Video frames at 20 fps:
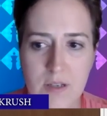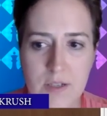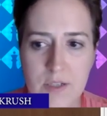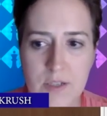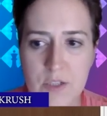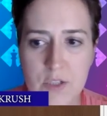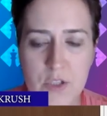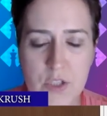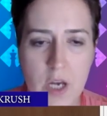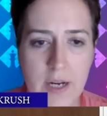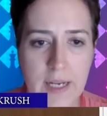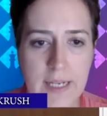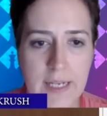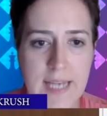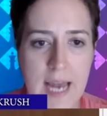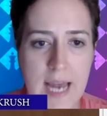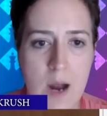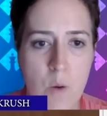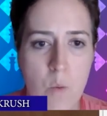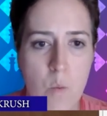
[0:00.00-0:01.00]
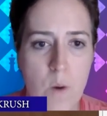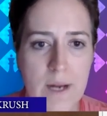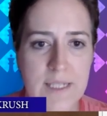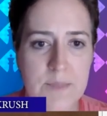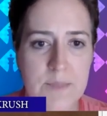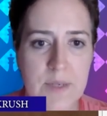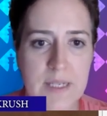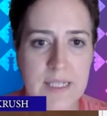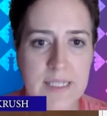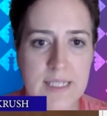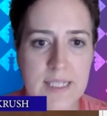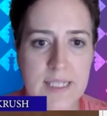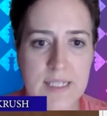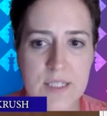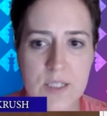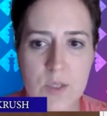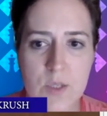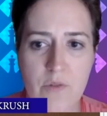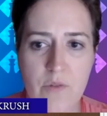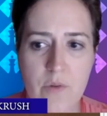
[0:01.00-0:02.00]
shutting down white's pieces.
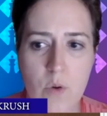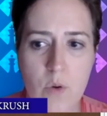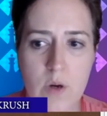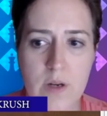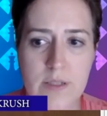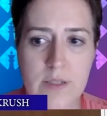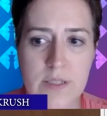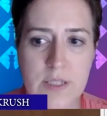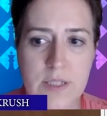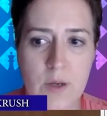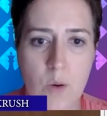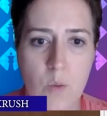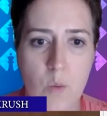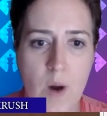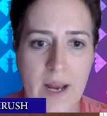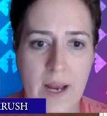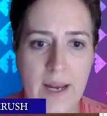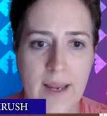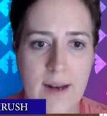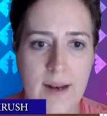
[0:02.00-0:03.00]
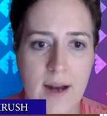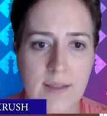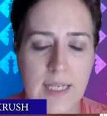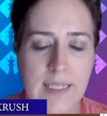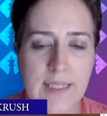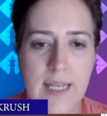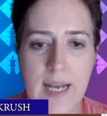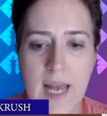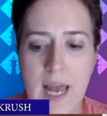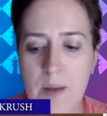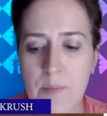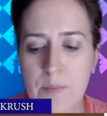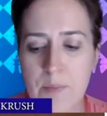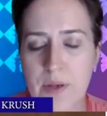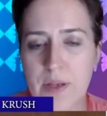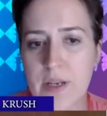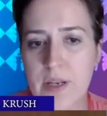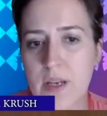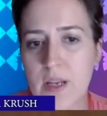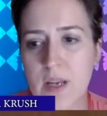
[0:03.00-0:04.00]
So of course, white cannot let that
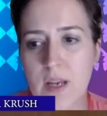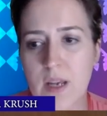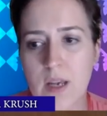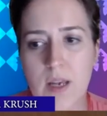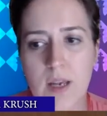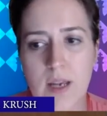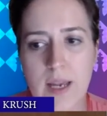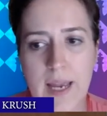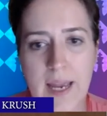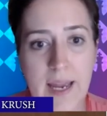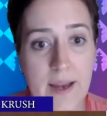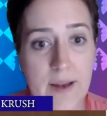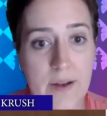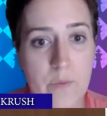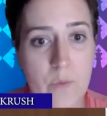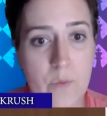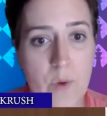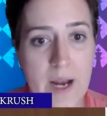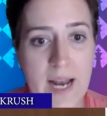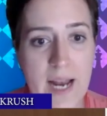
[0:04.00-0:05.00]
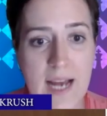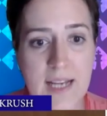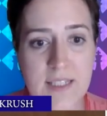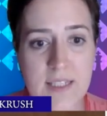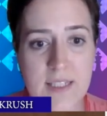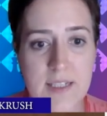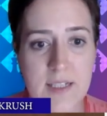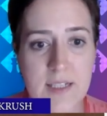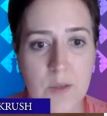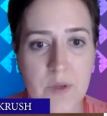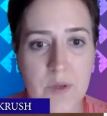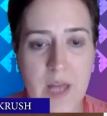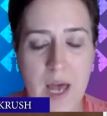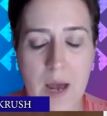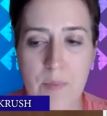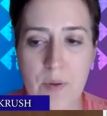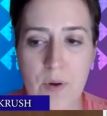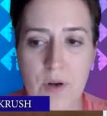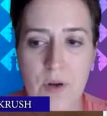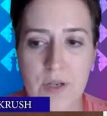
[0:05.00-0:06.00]
happen, and white has to deal with that
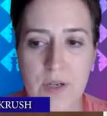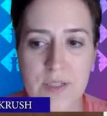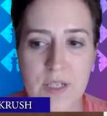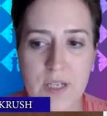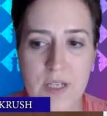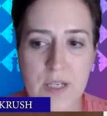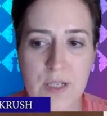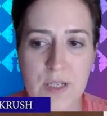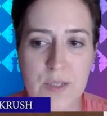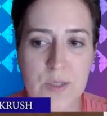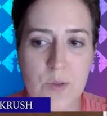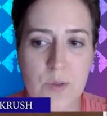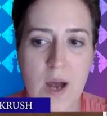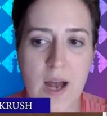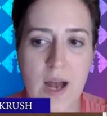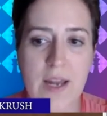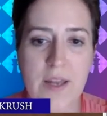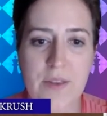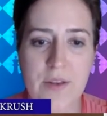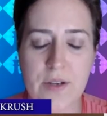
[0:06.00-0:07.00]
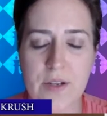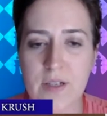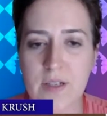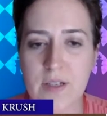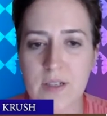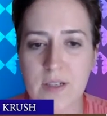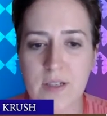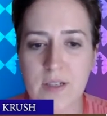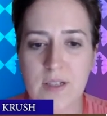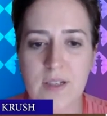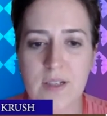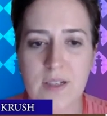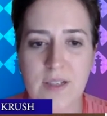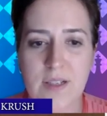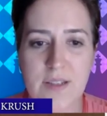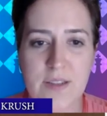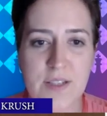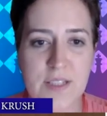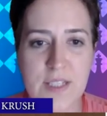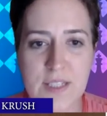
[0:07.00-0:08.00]
pawn. So either
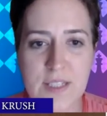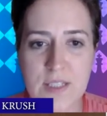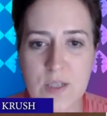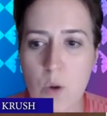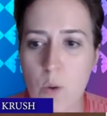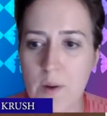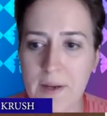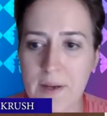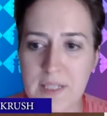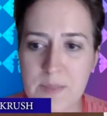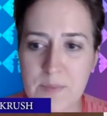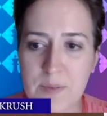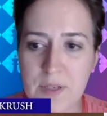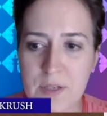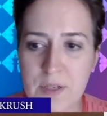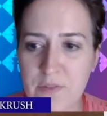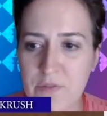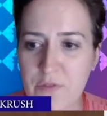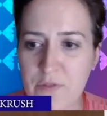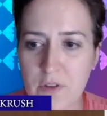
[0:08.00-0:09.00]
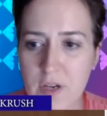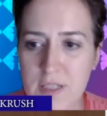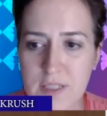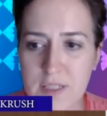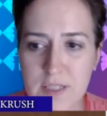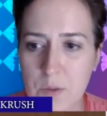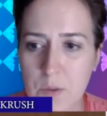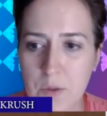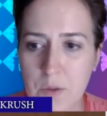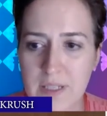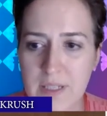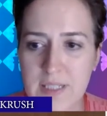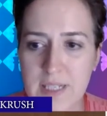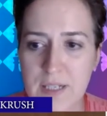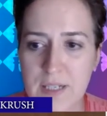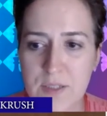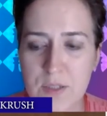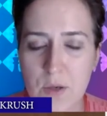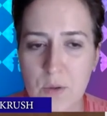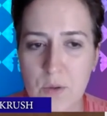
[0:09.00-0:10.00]
this is going to be good for us, or it's like
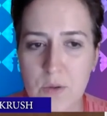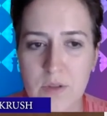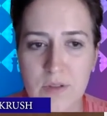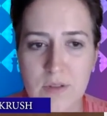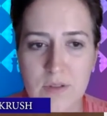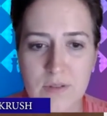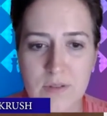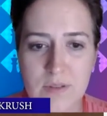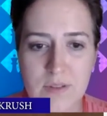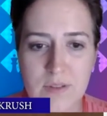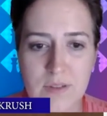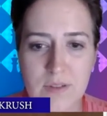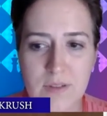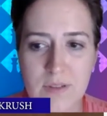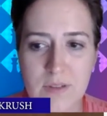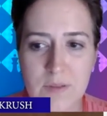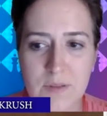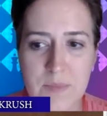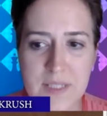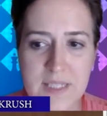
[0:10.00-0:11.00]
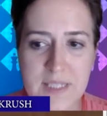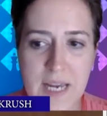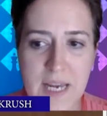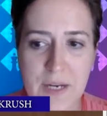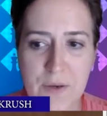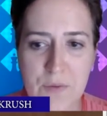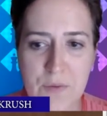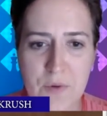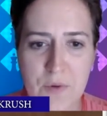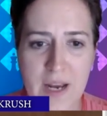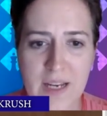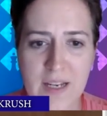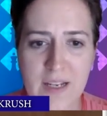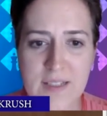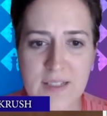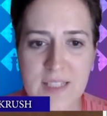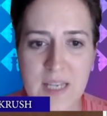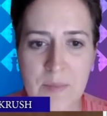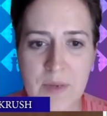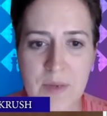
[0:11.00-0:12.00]
a total mistake, right?
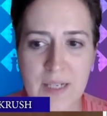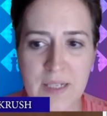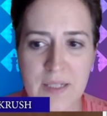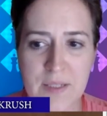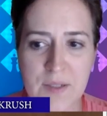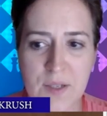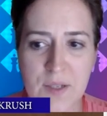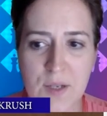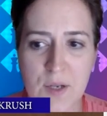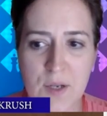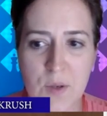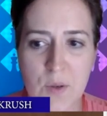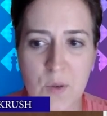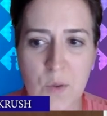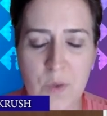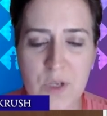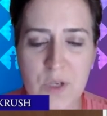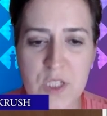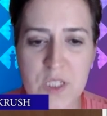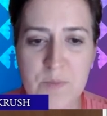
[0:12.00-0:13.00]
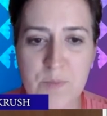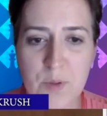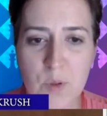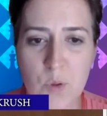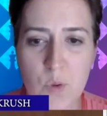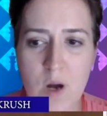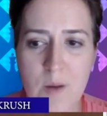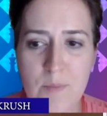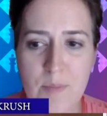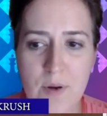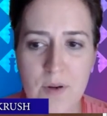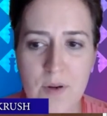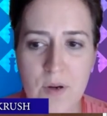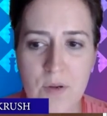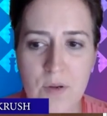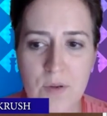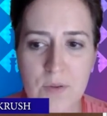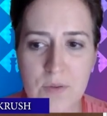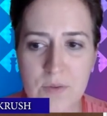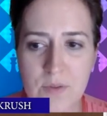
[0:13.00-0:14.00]
Because I mean, we just blew up our
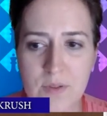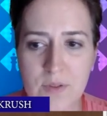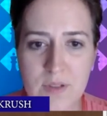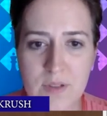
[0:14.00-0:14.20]
own